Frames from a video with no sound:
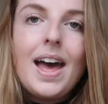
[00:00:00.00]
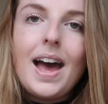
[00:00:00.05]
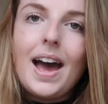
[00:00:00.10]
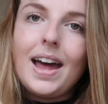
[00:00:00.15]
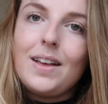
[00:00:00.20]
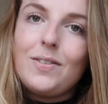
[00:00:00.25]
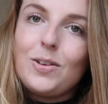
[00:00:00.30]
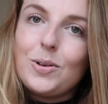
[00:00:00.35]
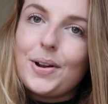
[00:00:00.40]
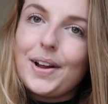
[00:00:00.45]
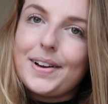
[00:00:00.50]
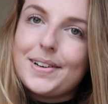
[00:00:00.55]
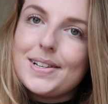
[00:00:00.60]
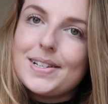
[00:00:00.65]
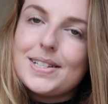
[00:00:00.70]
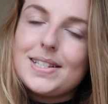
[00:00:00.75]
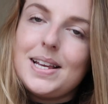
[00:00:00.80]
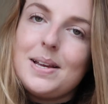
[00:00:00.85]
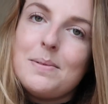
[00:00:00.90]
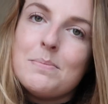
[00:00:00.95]
and if you'd like to
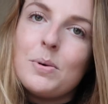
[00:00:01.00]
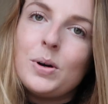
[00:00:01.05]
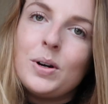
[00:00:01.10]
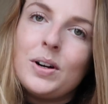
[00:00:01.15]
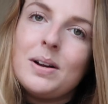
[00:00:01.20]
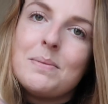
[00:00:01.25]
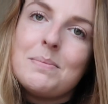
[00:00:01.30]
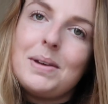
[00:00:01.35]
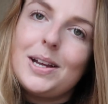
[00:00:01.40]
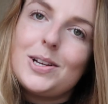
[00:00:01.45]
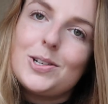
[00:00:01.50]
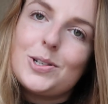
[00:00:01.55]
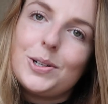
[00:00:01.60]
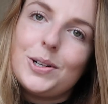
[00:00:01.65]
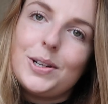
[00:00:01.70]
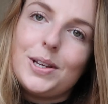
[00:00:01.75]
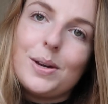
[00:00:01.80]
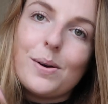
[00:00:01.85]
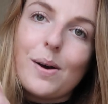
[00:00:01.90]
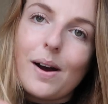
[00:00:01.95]
see more, make sure
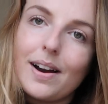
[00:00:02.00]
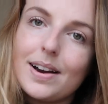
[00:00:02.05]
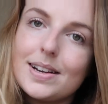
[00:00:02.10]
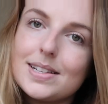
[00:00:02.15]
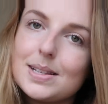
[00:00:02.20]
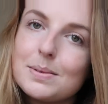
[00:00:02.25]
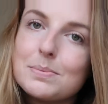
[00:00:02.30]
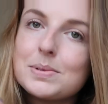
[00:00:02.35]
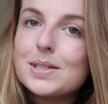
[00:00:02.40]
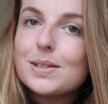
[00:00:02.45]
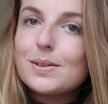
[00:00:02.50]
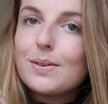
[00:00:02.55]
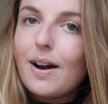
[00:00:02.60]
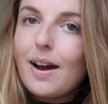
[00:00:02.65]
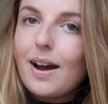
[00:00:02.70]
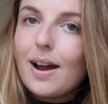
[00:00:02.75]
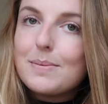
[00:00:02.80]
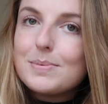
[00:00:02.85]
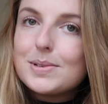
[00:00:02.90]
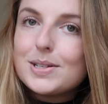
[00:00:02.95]
you are
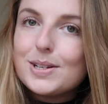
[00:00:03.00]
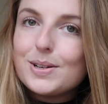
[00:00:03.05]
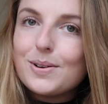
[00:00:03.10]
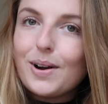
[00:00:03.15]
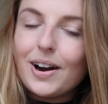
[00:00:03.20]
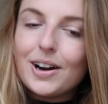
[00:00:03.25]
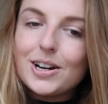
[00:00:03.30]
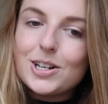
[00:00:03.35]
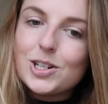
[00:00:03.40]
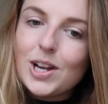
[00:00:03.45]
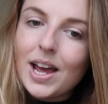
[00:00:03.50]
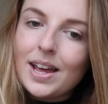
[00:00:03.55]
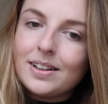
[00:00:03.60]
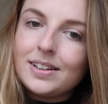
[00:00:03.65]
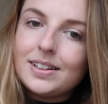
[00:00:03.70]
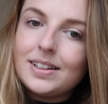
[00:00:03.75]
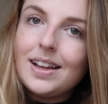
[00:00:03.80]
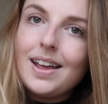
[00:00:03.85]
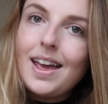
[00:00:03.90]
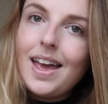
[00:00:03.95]
subscribed to our
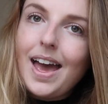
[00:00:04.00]
channel.